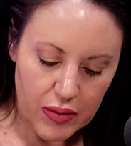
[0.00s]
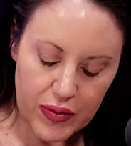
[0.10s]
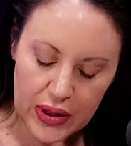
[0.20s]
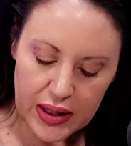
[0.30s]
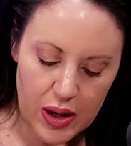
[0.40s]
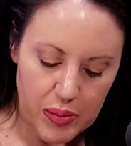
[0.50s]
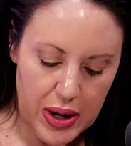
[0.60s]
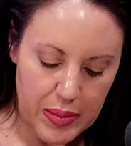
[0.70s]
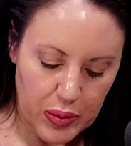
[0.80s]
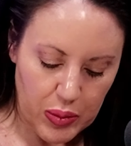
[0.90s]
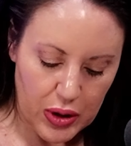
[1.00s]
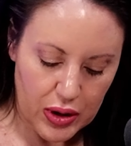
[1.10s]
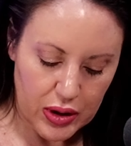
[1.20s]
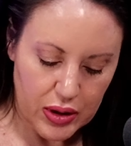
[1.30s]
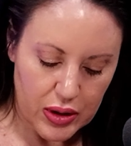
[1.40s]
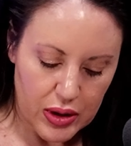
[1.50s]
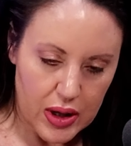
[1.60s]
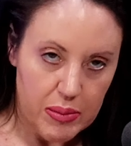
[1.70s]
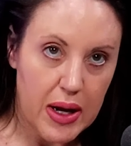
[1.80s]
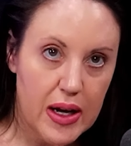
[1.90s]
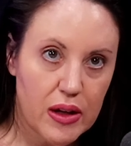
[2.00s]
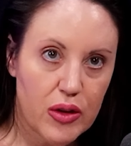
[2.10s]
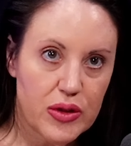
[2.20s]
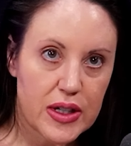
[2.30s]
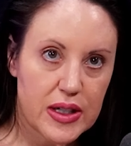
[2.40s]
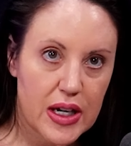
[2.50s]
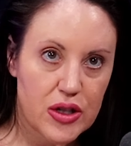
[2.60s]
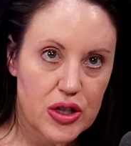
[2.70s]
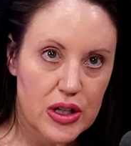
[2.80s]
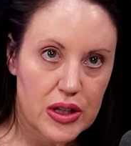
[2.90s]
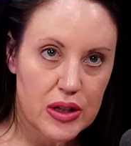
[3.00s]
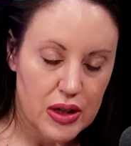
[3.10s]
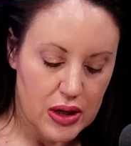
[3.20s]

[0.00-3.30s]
filling out paperwork, paying close attention.